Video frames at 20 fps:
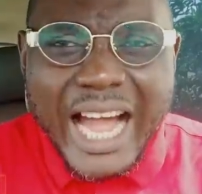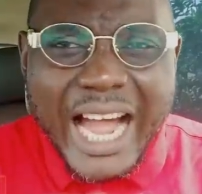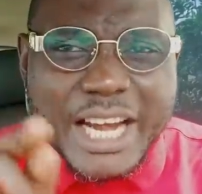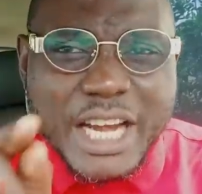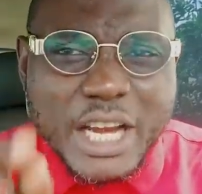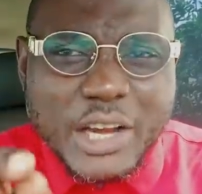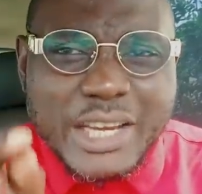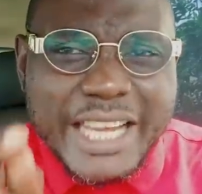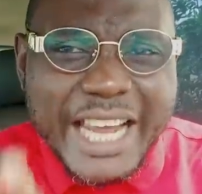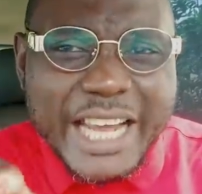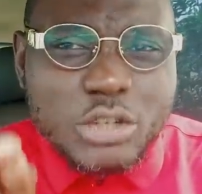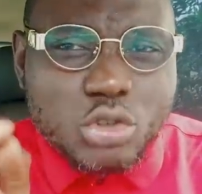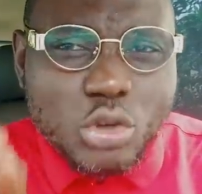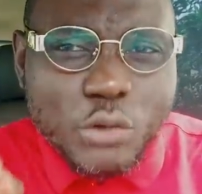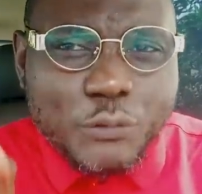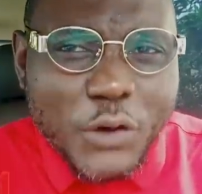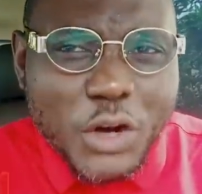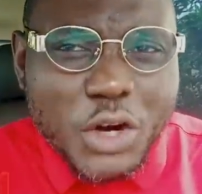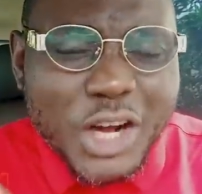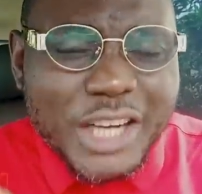And in case
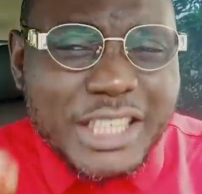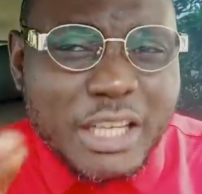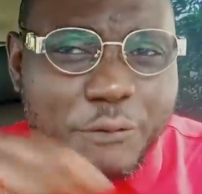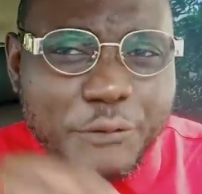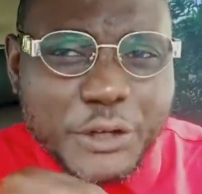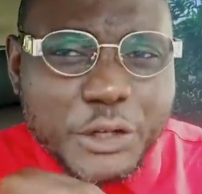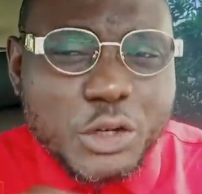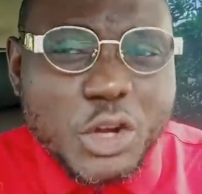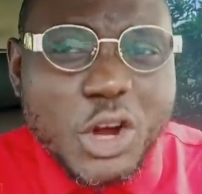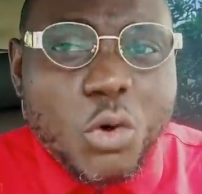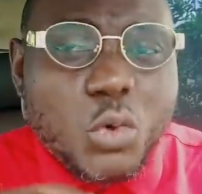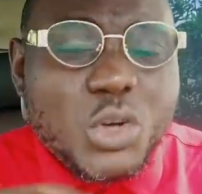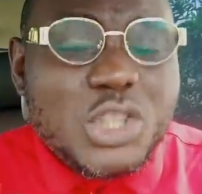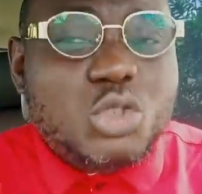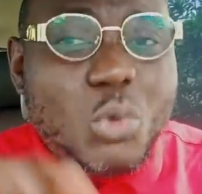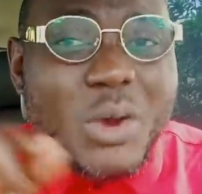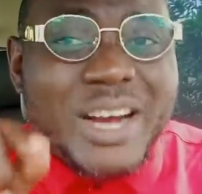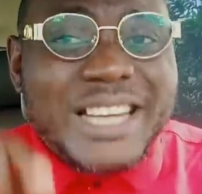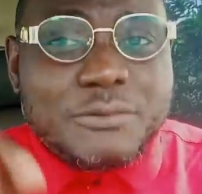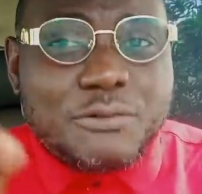you forgot the video
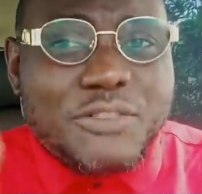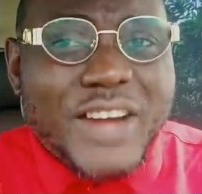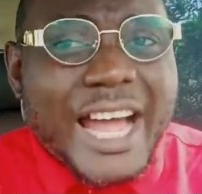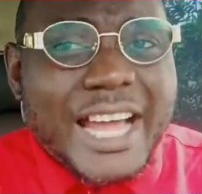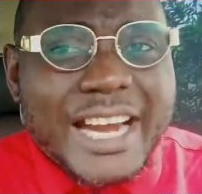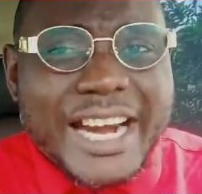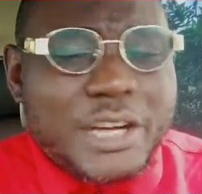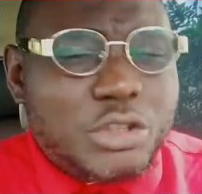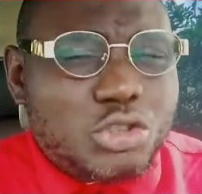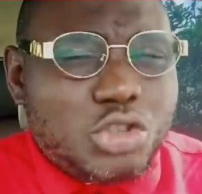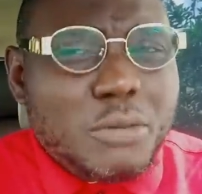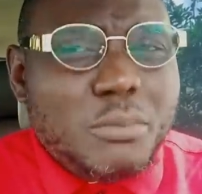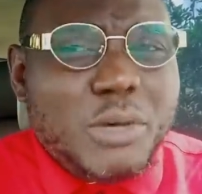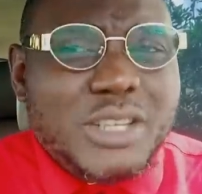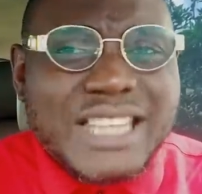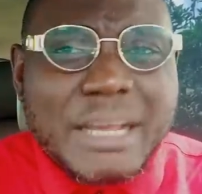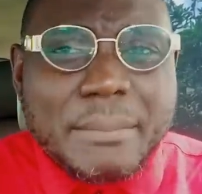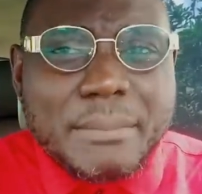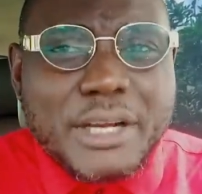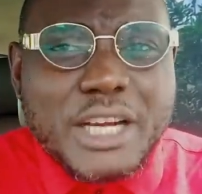which went viral, it's
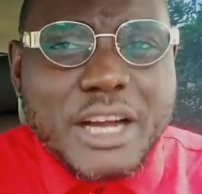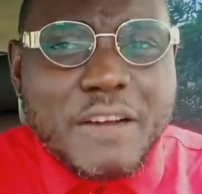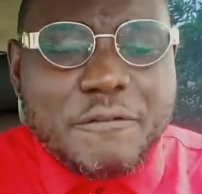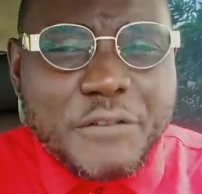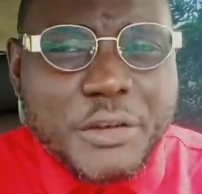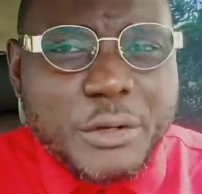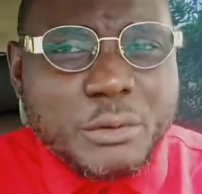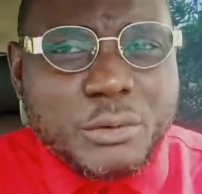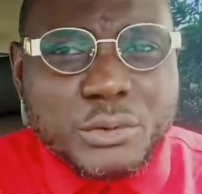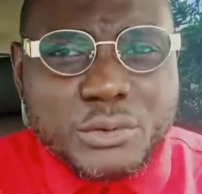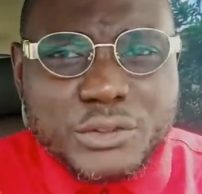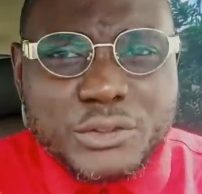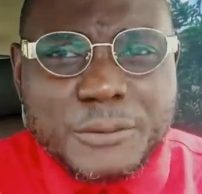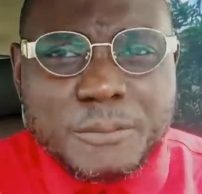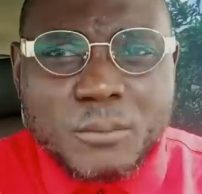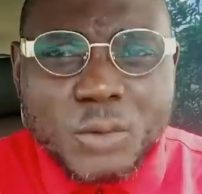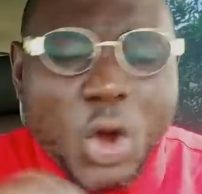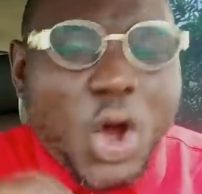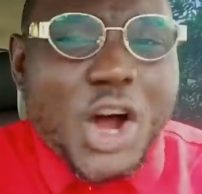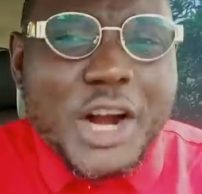almost 1 million
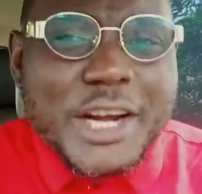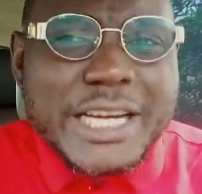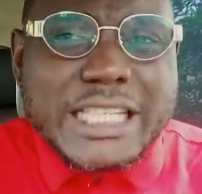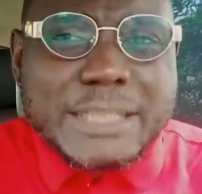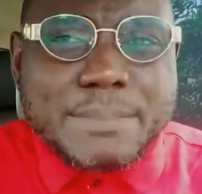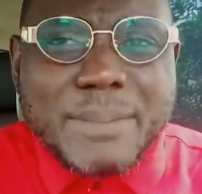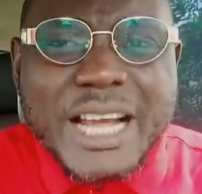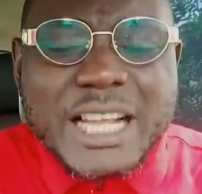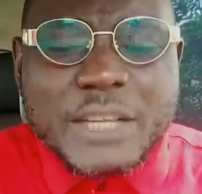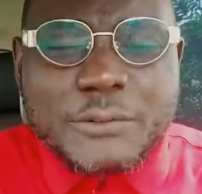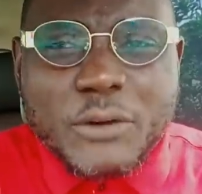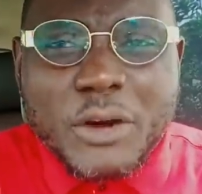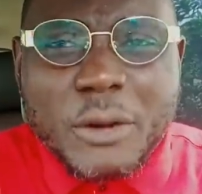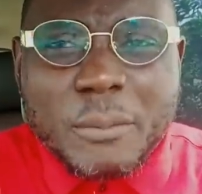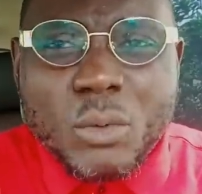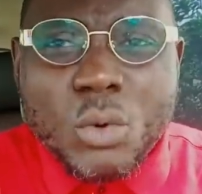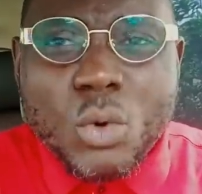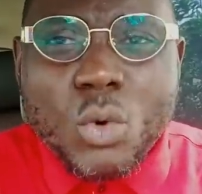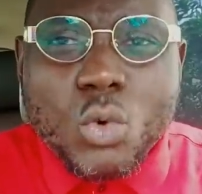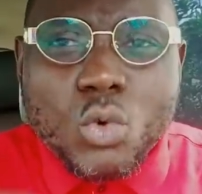views on this
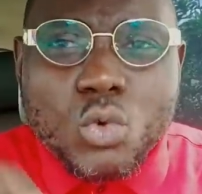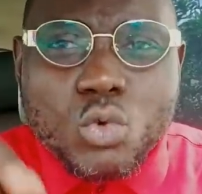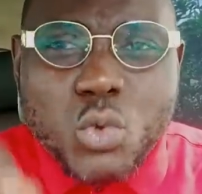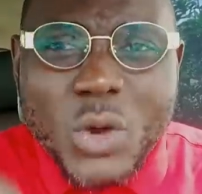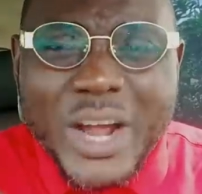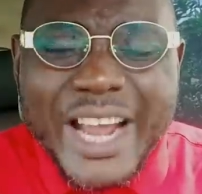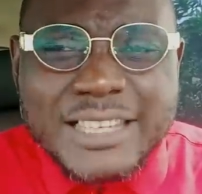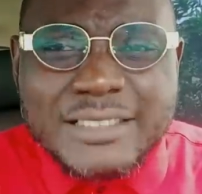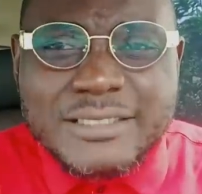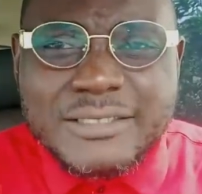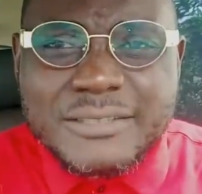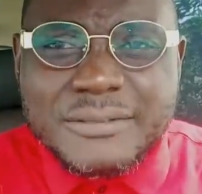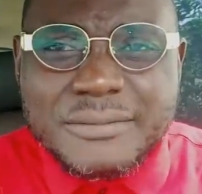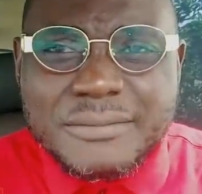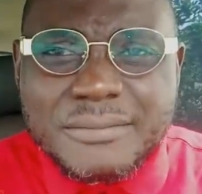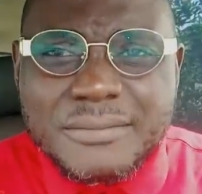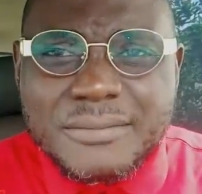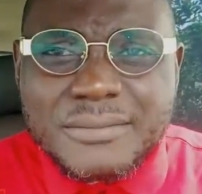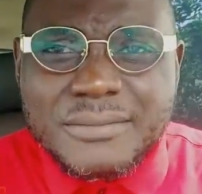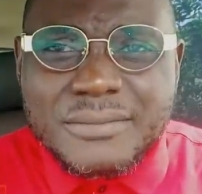platform when
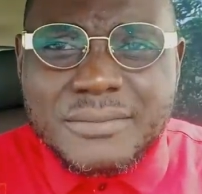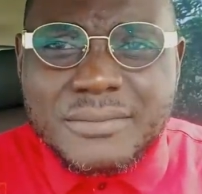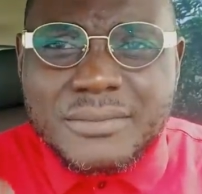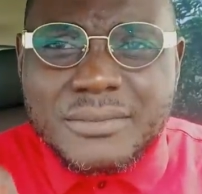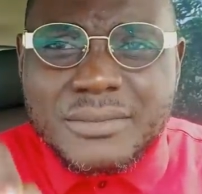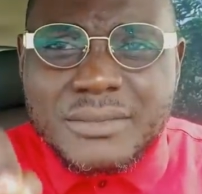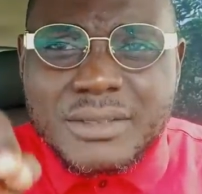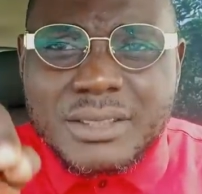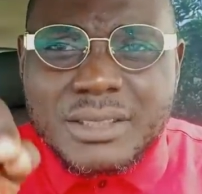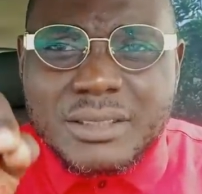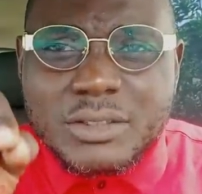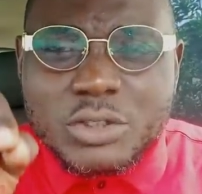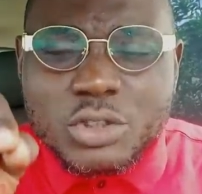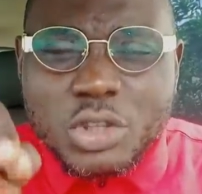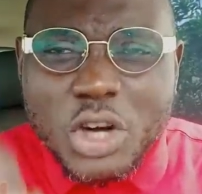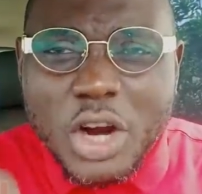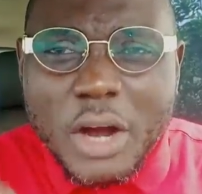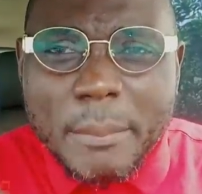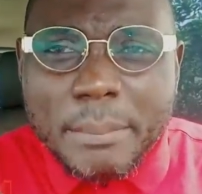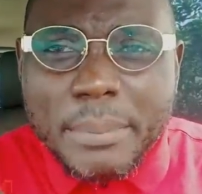
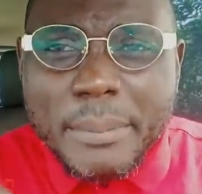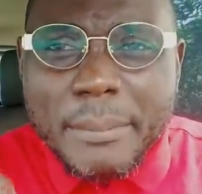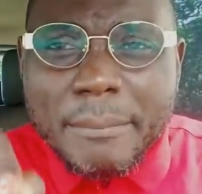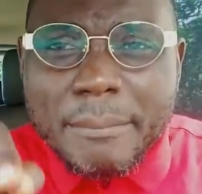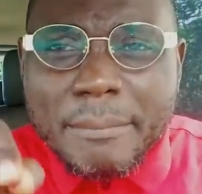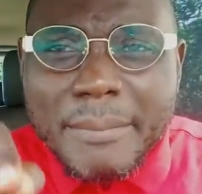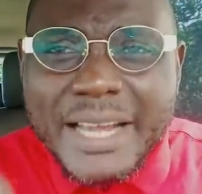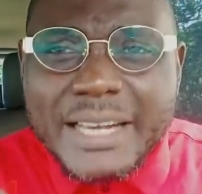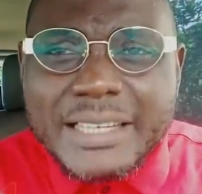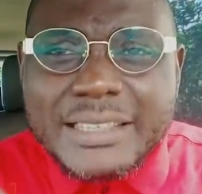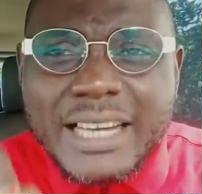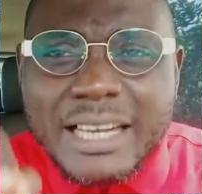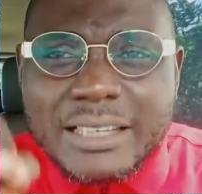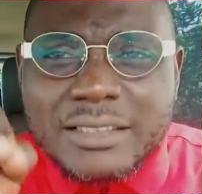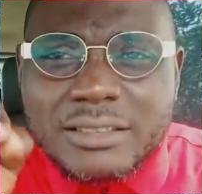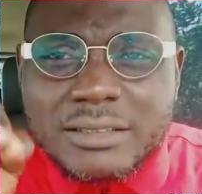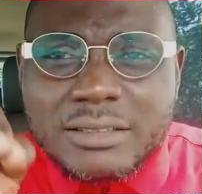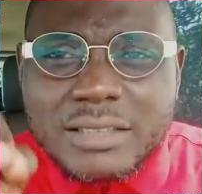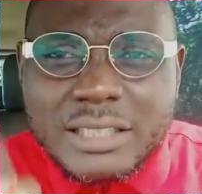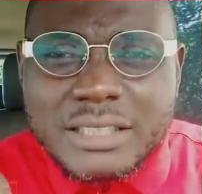Trump made
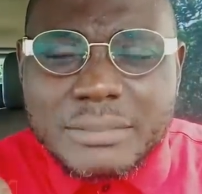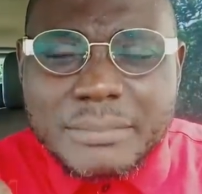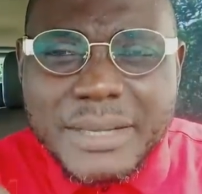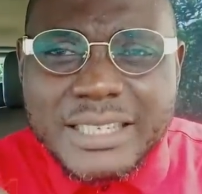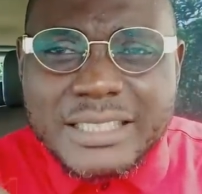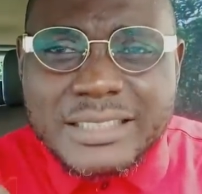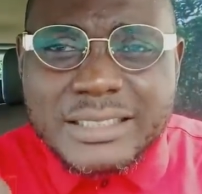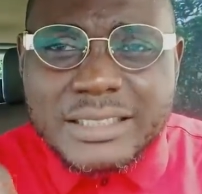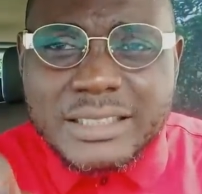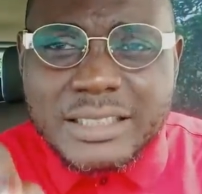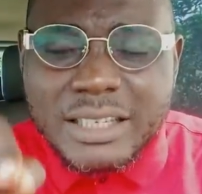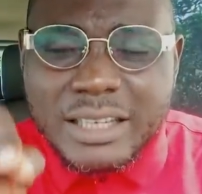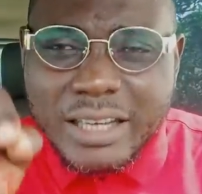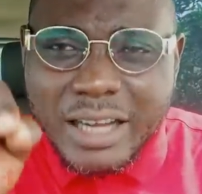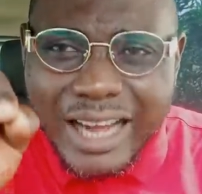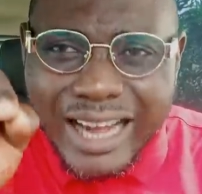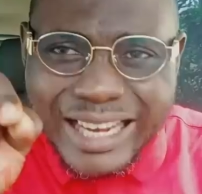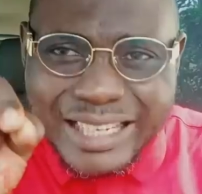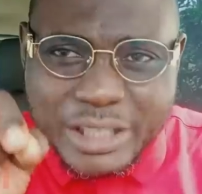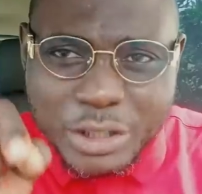that statement
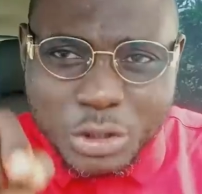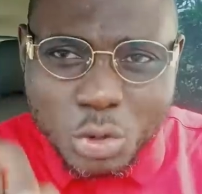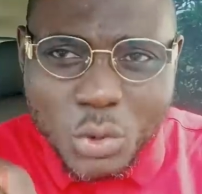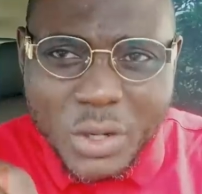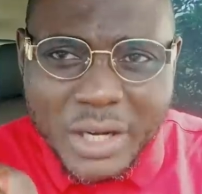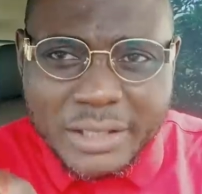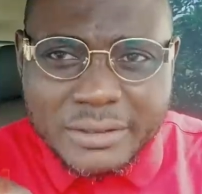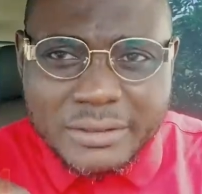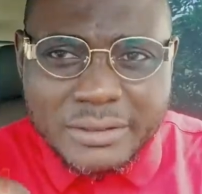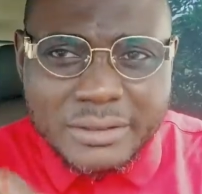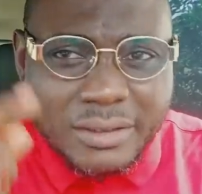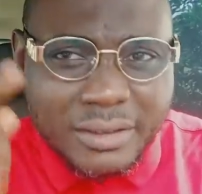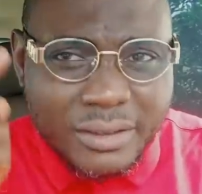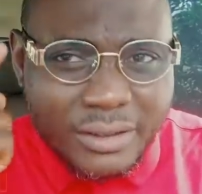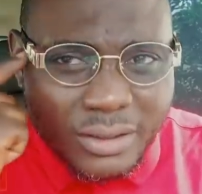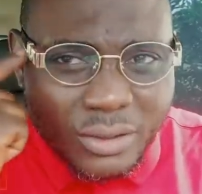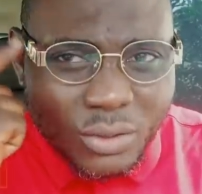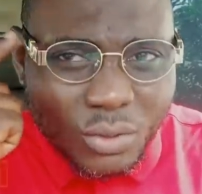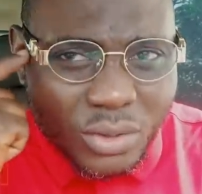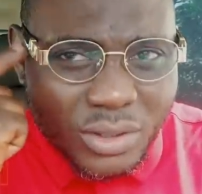at the UN.
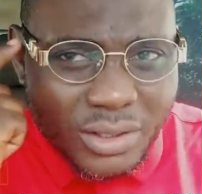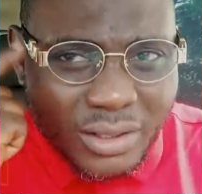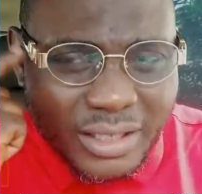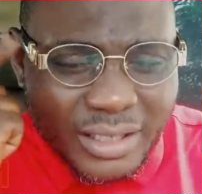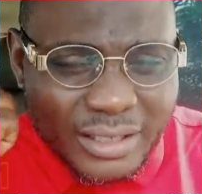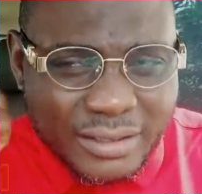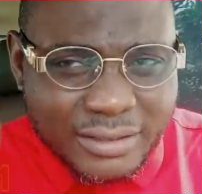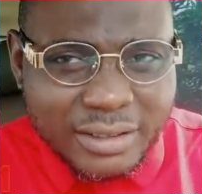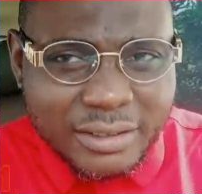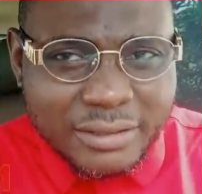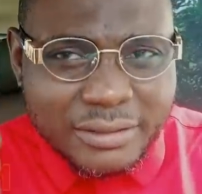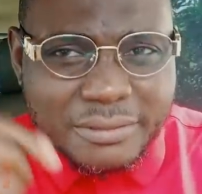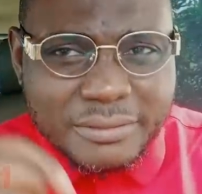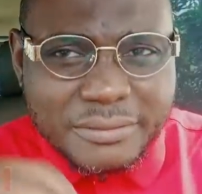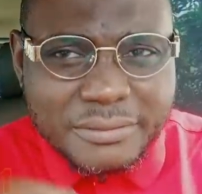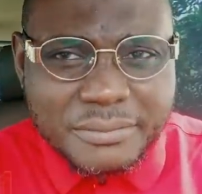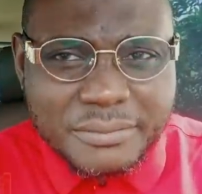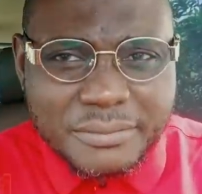Listen.